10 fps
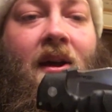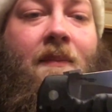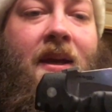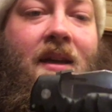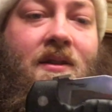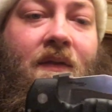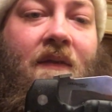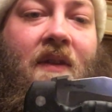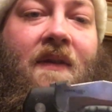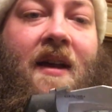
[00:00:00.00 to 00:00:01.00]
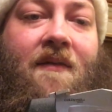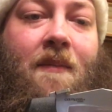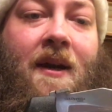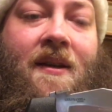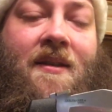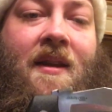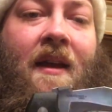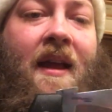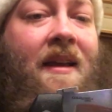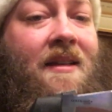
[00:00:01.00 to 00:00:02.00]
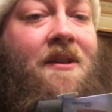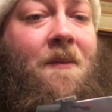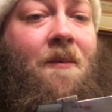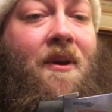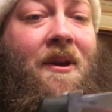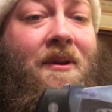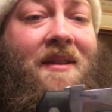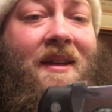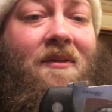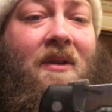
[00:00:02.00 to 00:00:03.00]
But yes, $55. It's actually a pretty good deal.